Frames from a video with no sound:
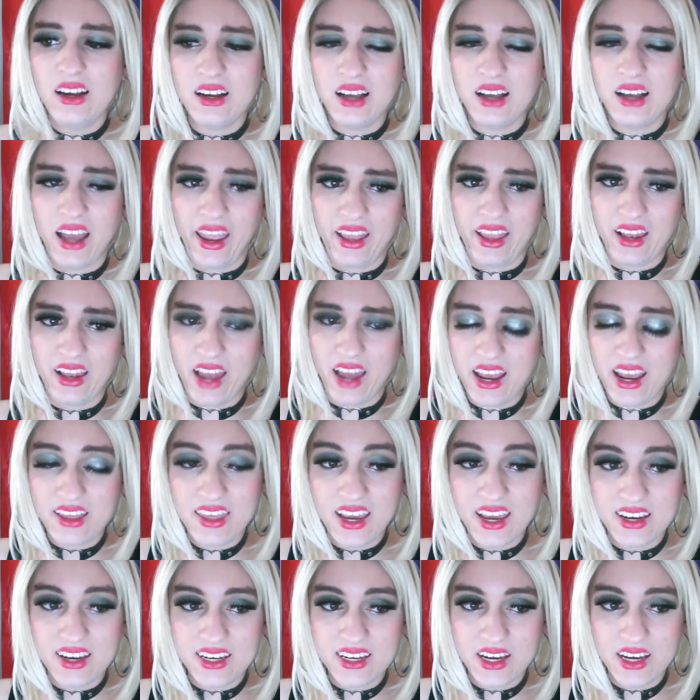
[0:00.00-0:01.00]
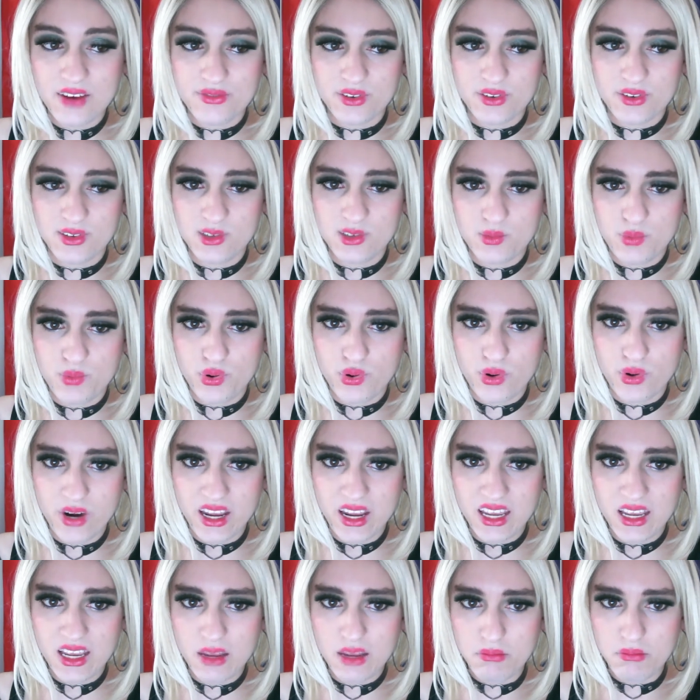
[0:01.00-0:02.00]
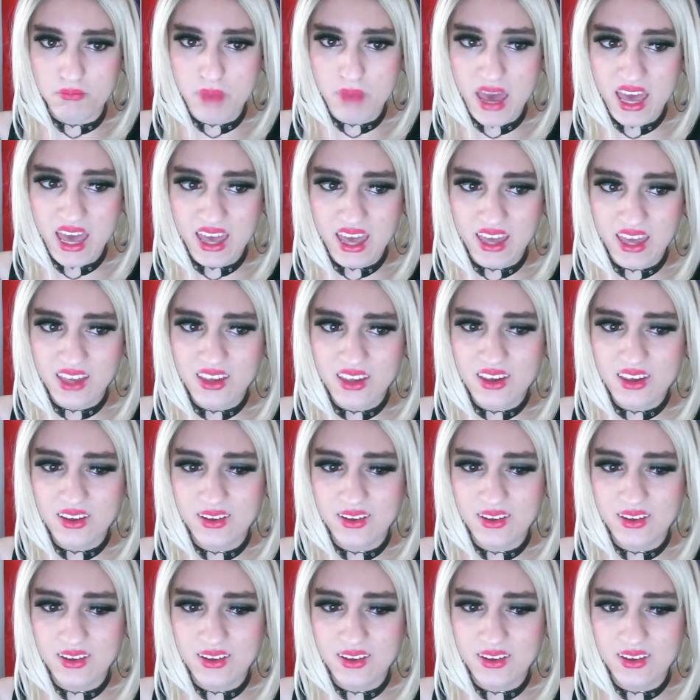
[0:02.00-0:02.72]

I like the idea of a spring pig.